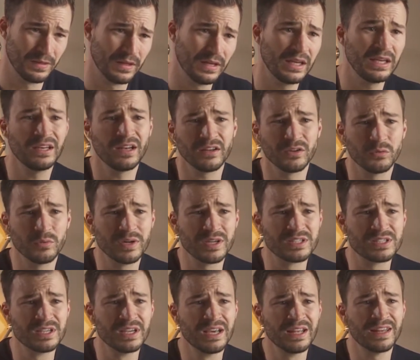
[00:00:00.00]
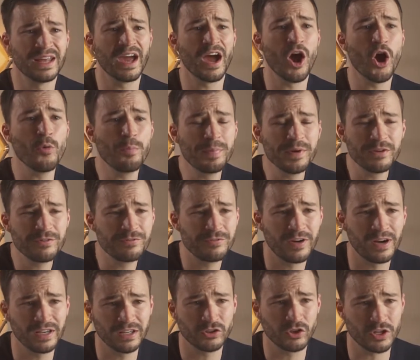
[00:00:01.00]
In other words, they open a
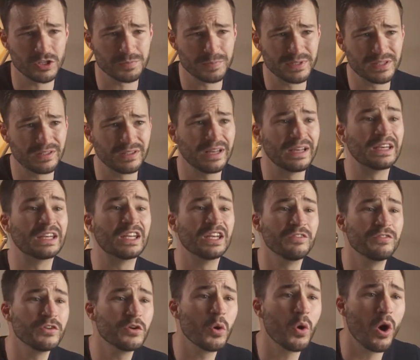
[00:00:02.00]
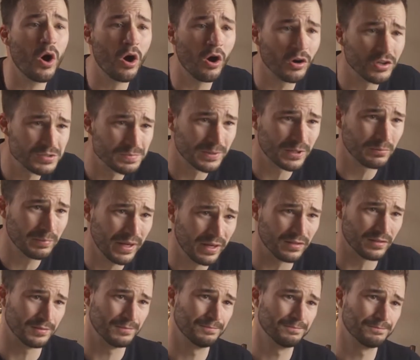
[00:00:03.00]
file at hospital and give you a hospital bed.